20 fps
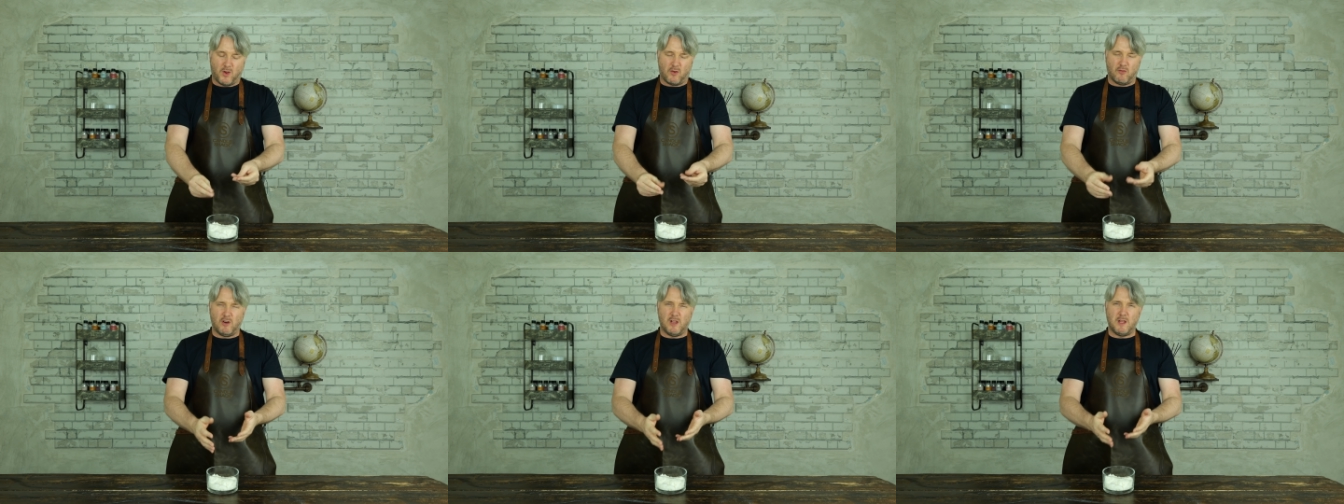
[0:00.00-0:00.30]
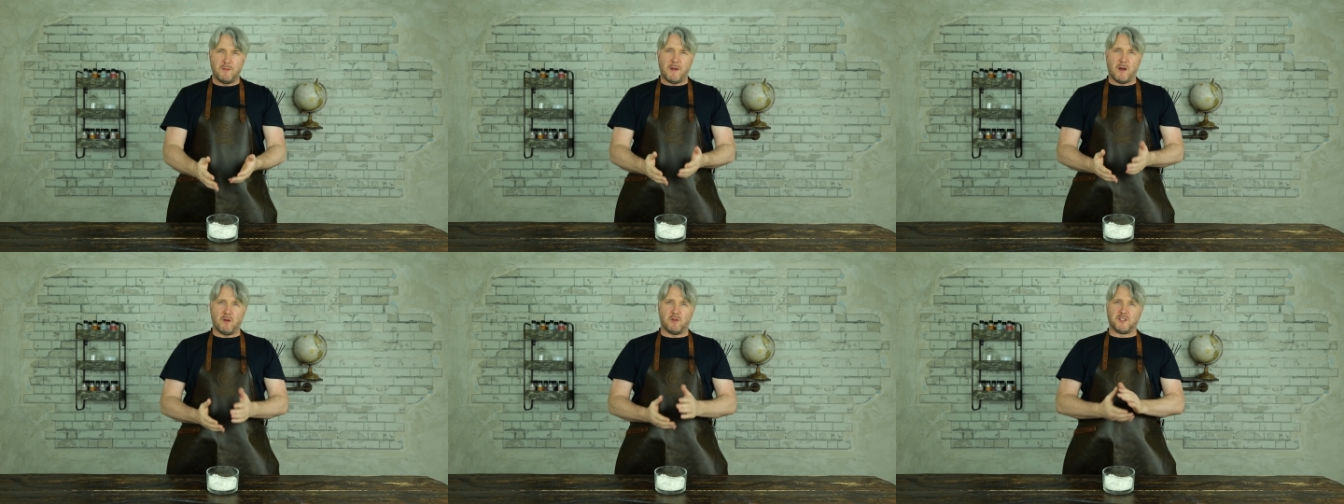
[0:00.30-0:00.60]
Really
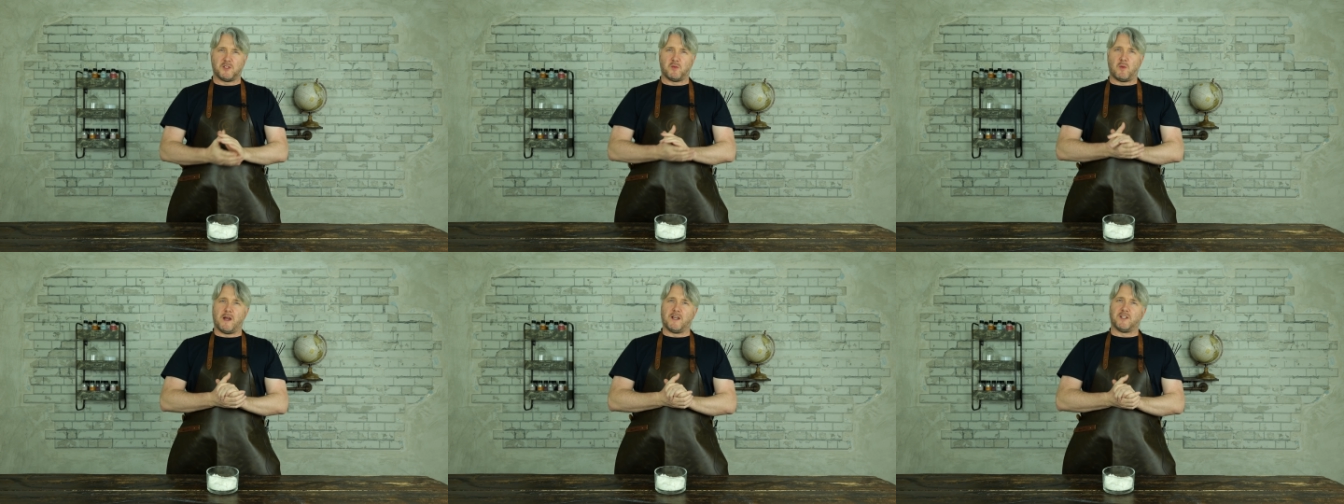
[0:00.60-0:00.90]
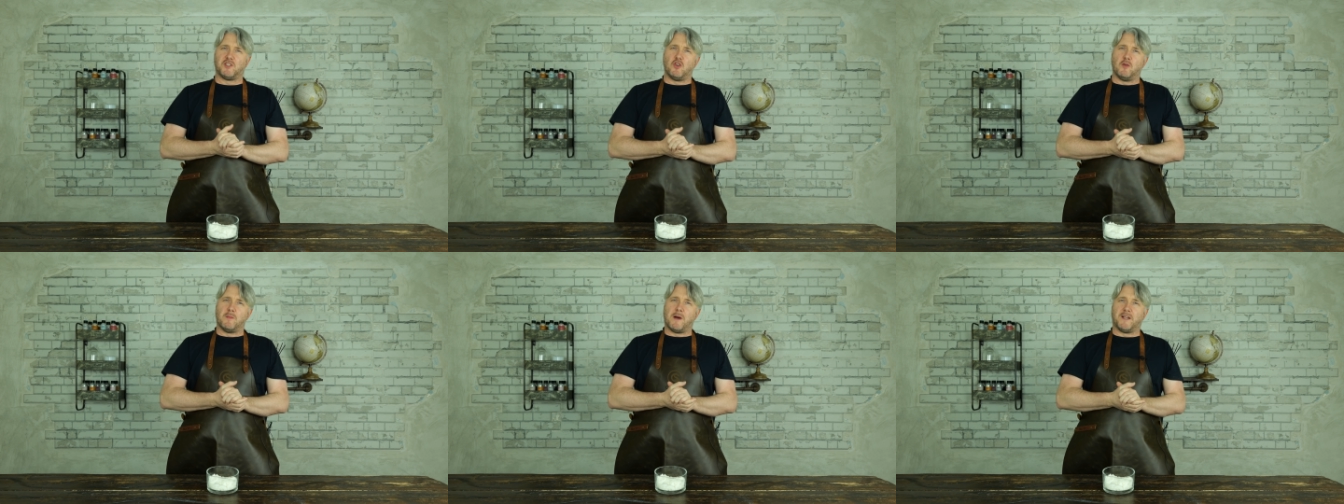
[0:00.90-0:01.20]
melt this
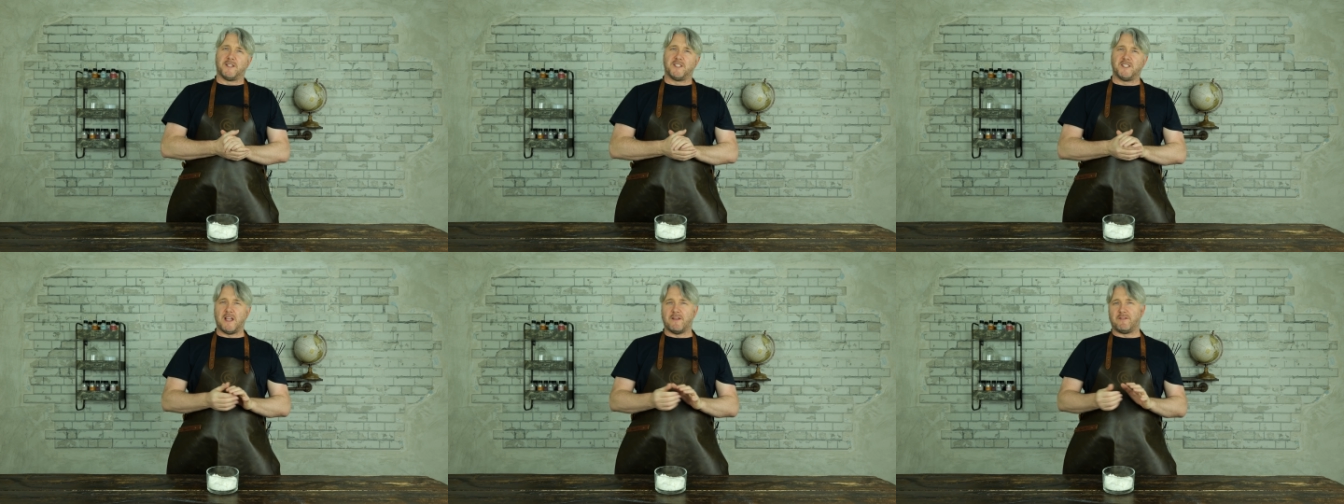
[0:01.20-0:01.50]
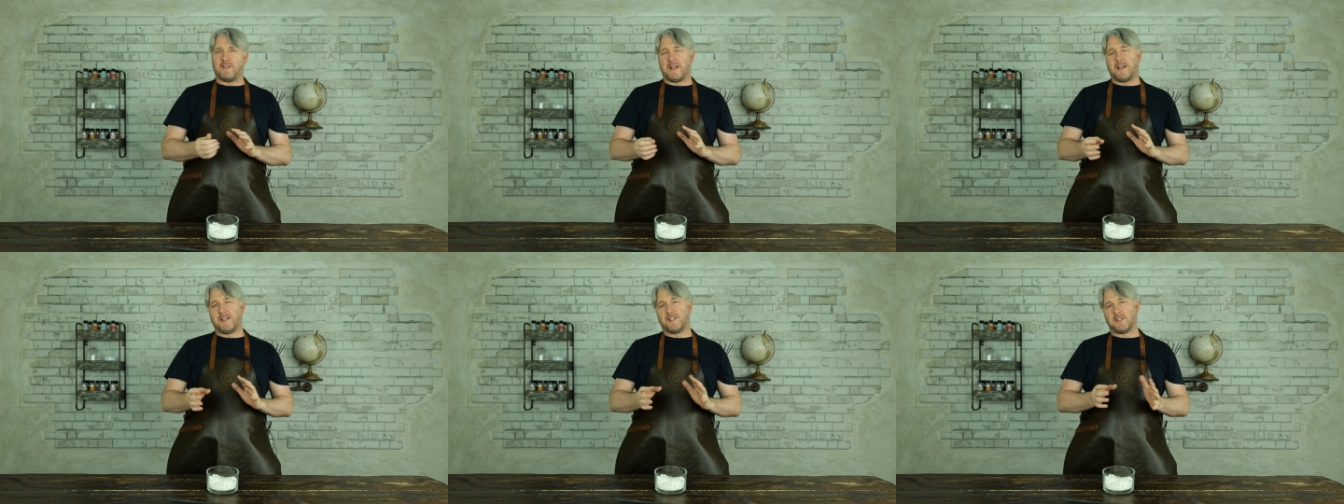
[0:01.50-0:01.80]
wax to about
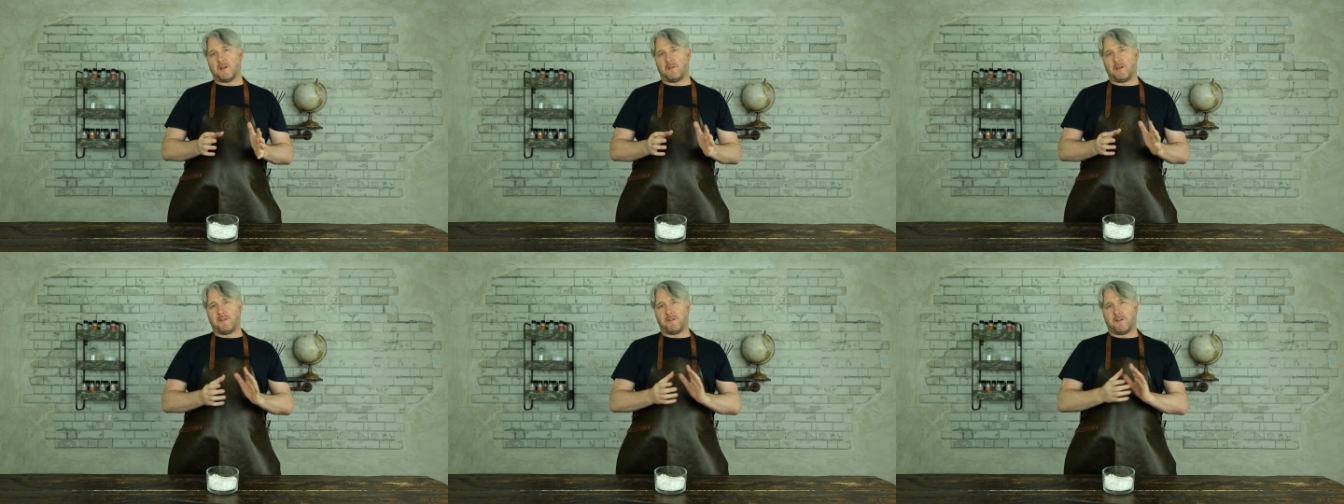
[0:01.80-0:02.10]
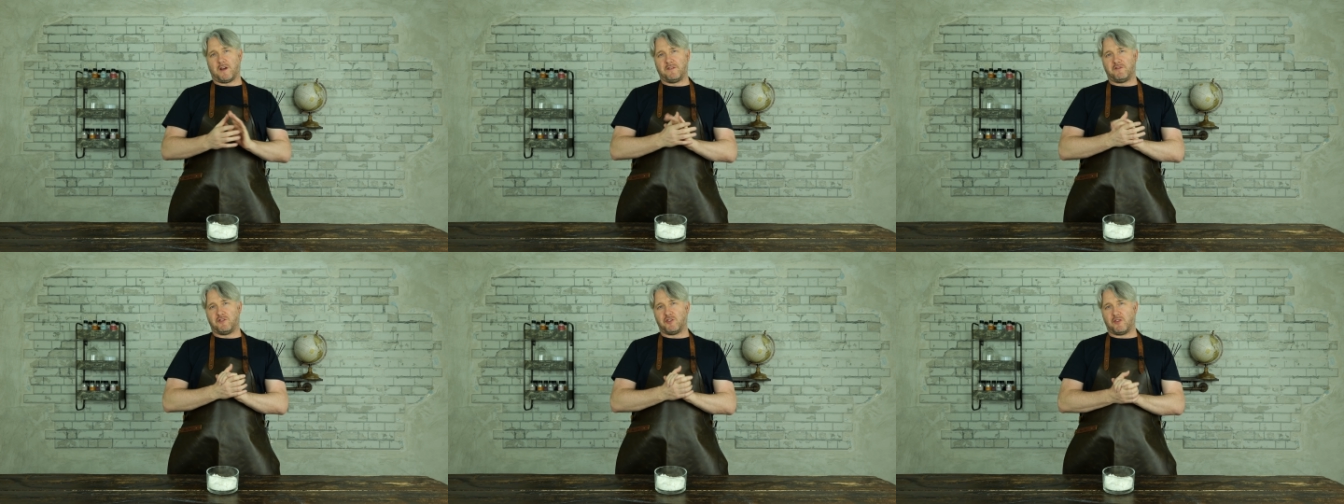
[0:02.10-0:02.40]
70,
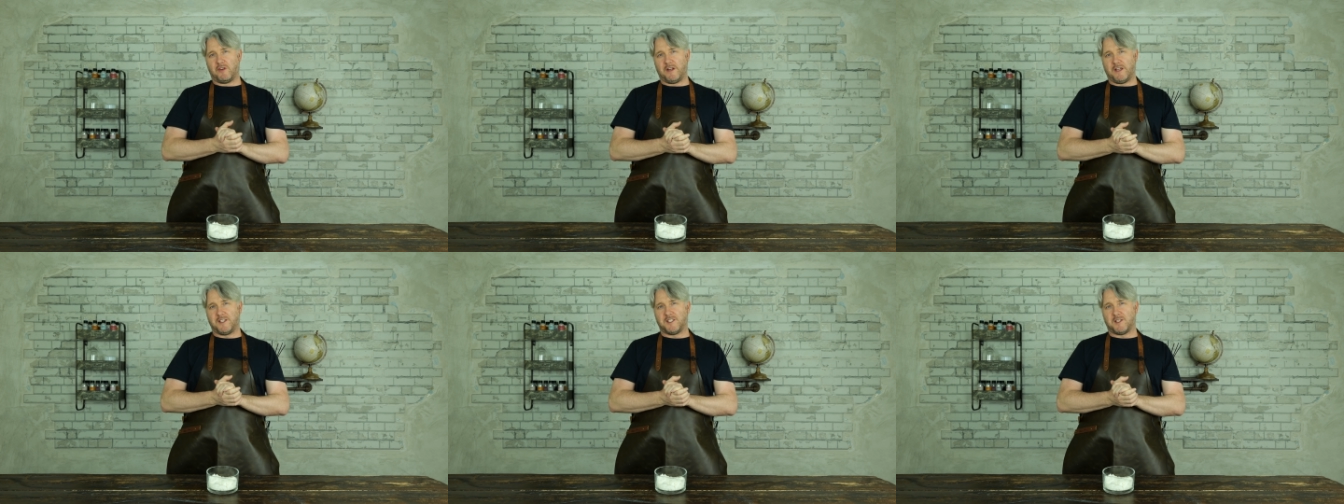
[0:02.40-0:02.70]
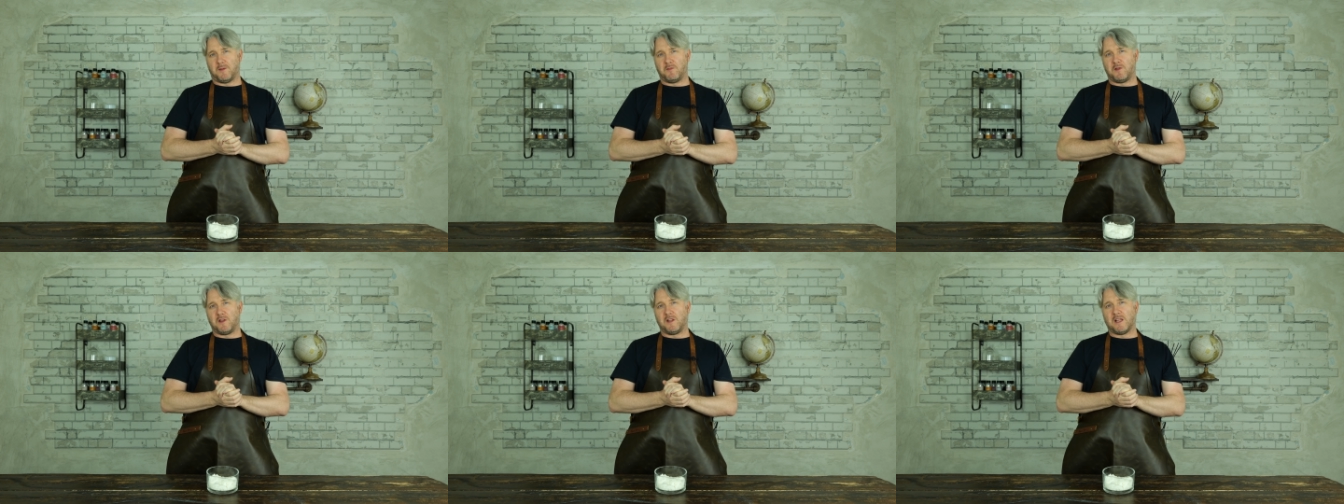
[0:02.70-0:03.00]
75 degrees,
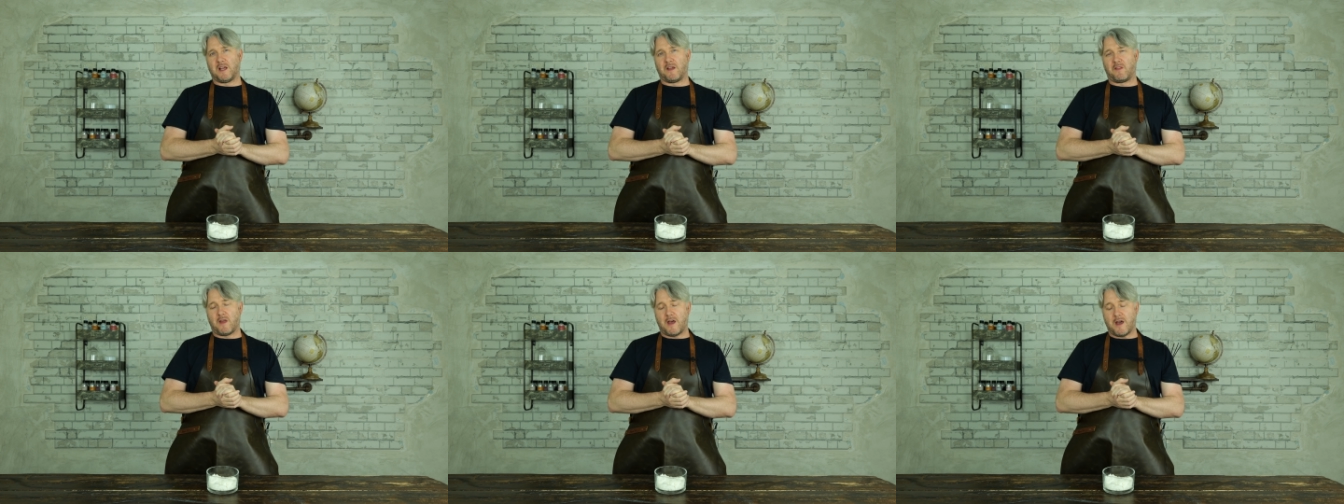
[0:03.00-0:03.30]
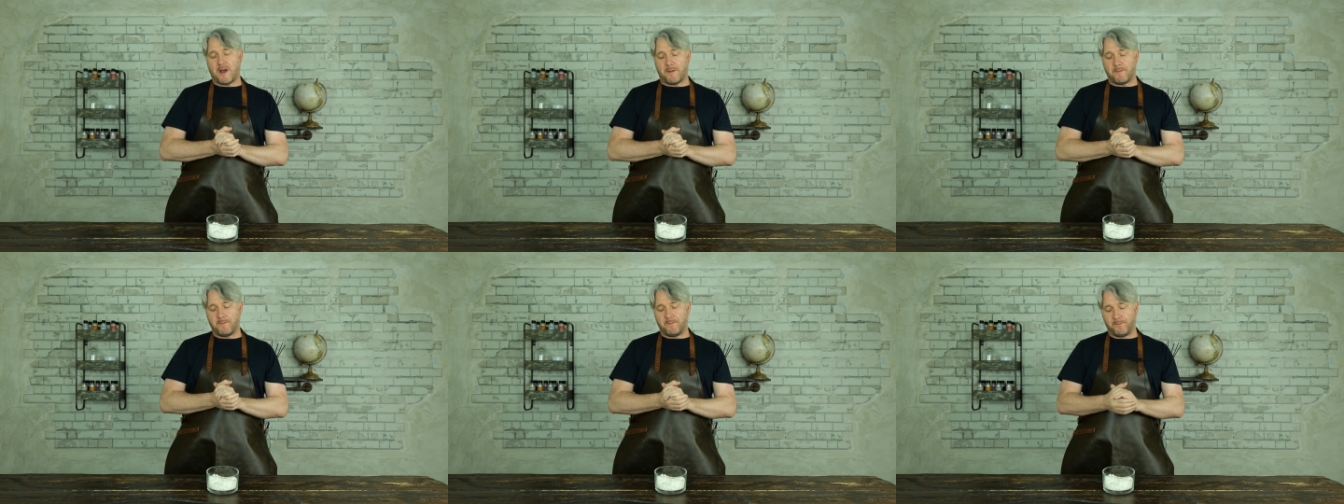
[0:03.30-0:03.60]
something like that.